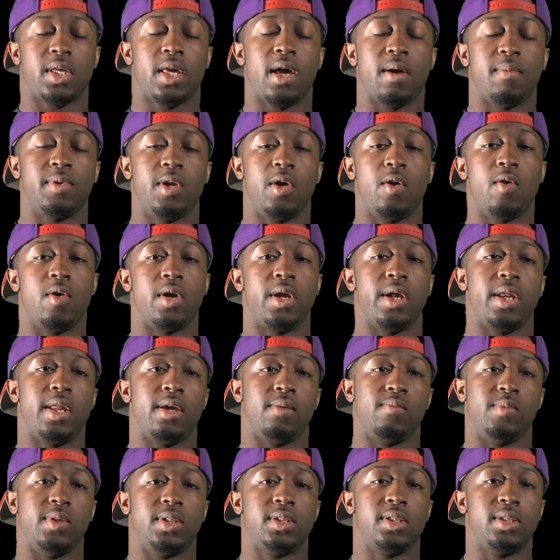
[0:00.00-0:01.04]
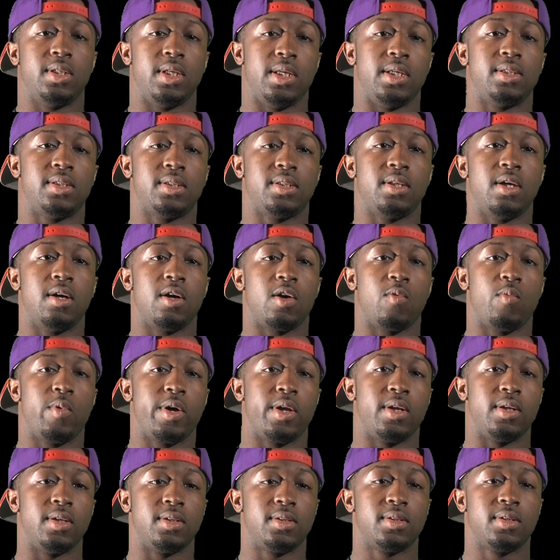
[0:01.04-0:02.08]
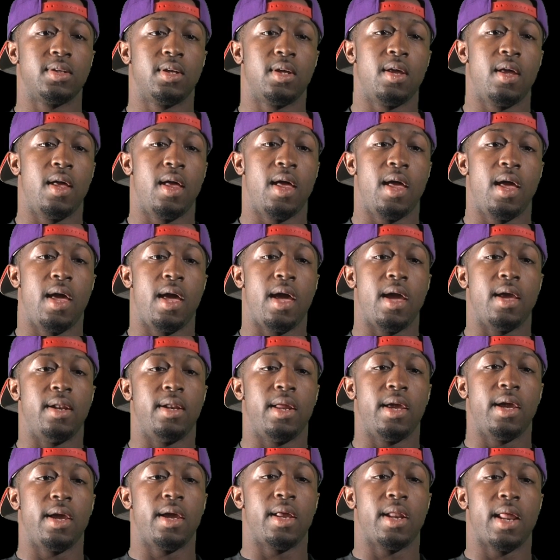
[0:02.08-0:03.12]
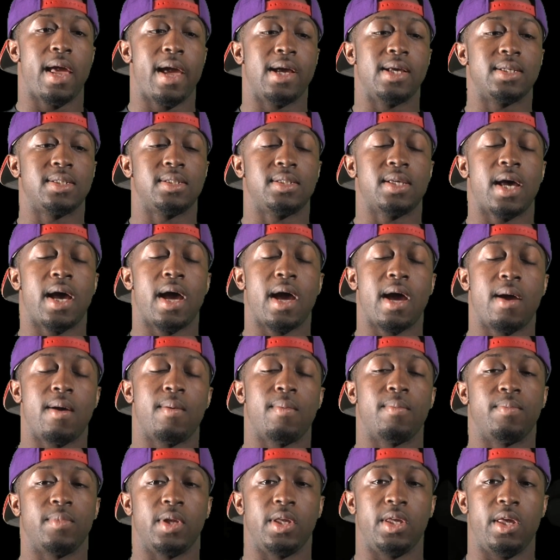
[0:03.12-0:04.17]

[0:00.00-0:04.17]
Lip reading: kept doing it, and it stuck with us. And then as the